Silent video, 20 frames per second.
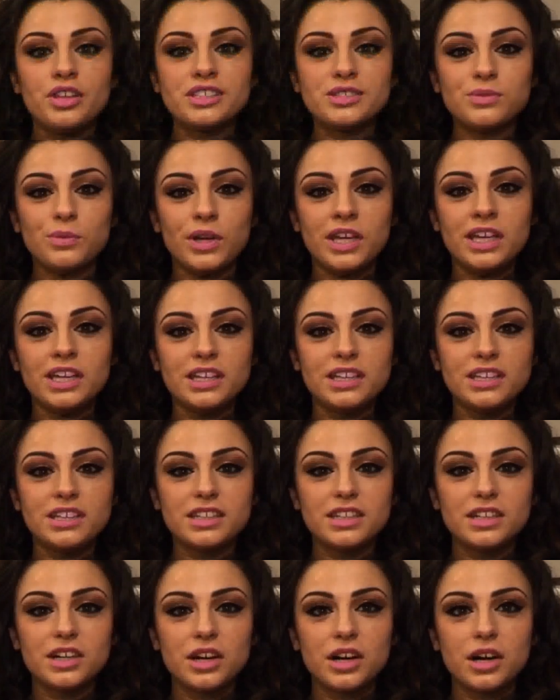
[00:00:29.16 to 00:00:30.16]
This
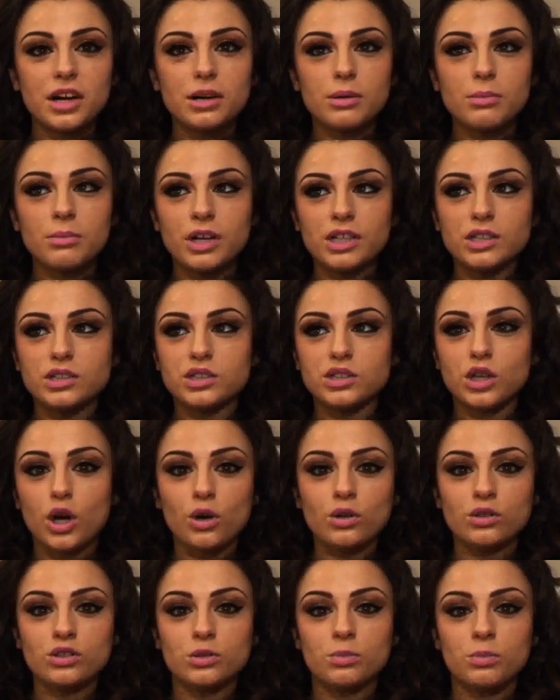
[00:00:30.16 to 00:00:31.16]
week, my
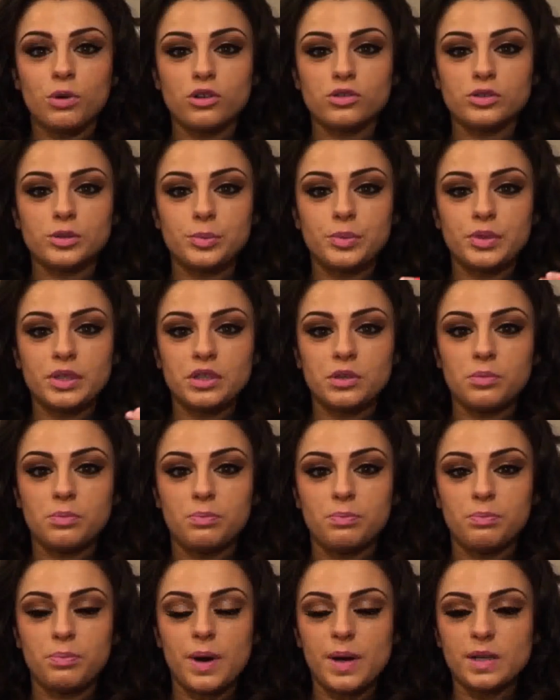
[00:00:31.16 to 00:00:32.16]
songs are possibly the
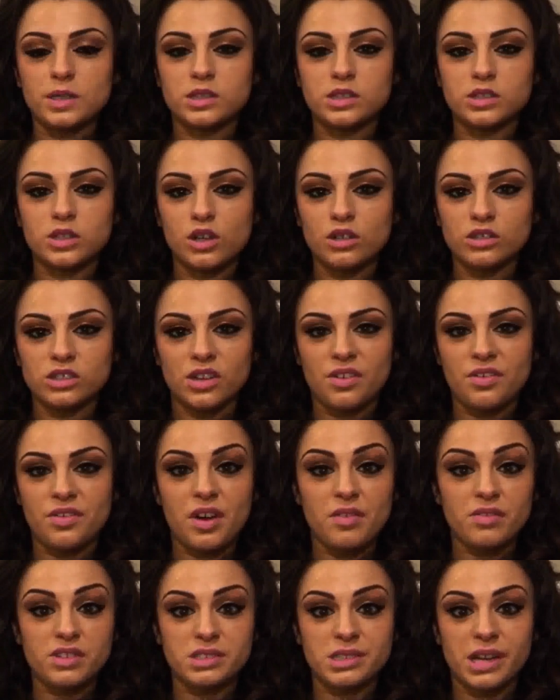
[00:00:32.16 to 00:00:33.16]
best songs I've
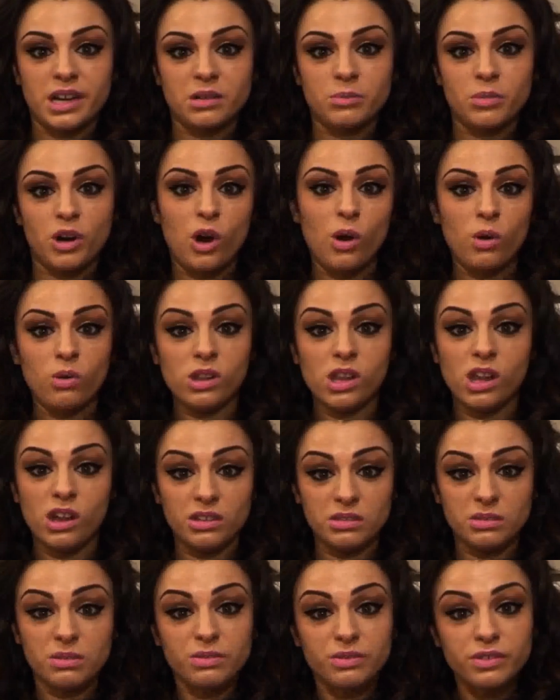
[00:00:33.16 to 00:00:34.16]
ever sang in my whole
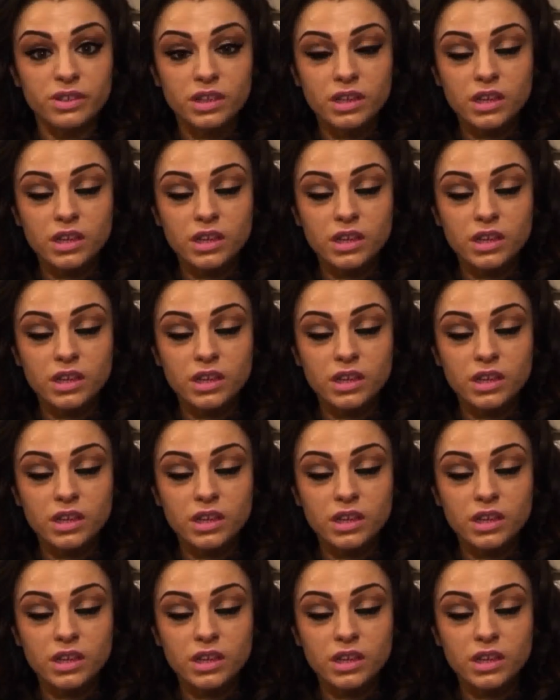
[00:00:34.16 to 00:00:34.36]
life.